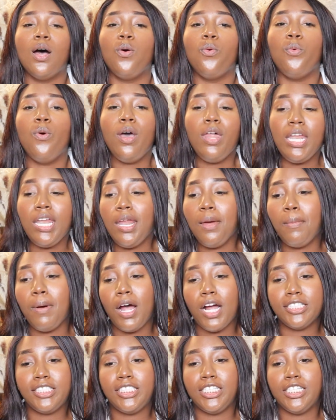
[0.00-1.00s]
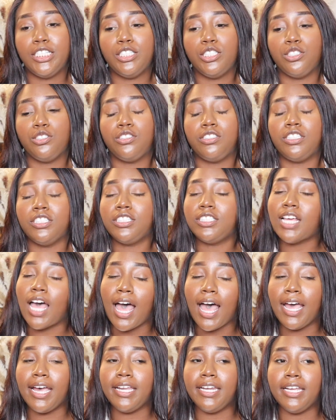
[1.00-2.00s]
One of the bartenders
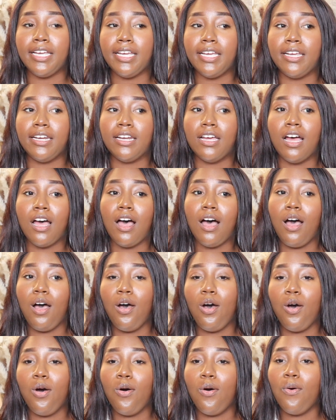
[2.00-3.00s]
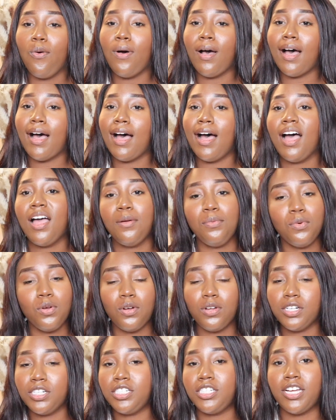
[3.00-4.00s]
decided, oh, I'm
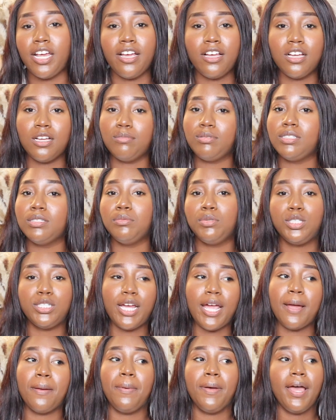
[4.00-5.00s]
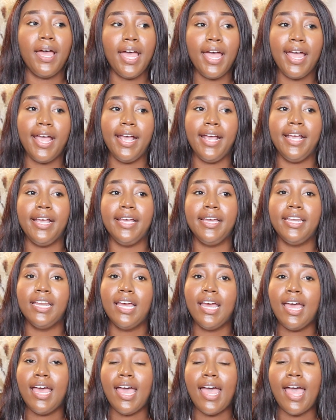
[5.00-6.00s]
gonna shake up some champagne
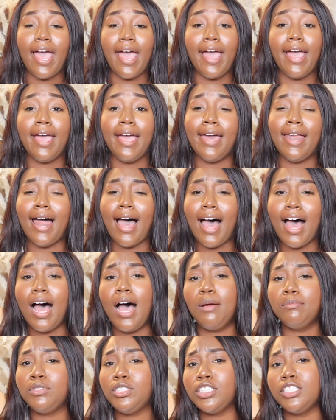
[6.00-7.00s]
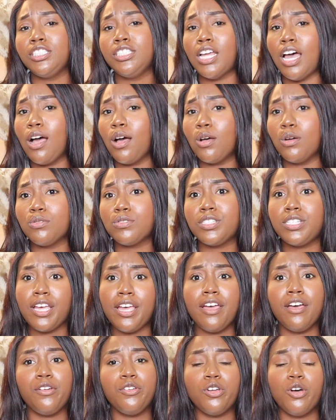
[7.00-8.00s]
and I'm just not gonna
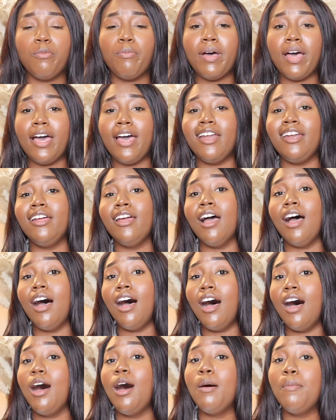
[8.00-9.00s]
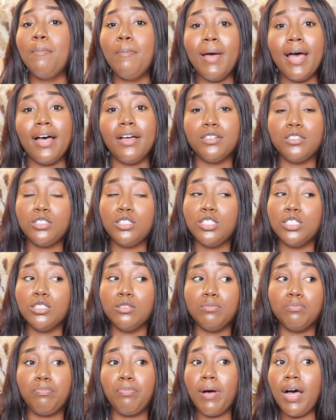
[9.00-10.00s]
tell nobody I'm about
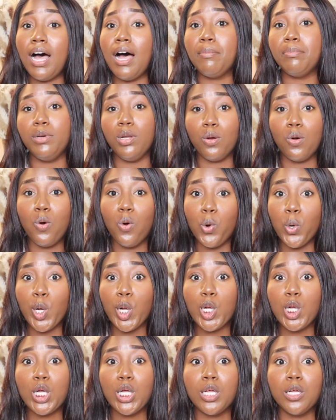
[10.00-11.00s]
to pop the cork.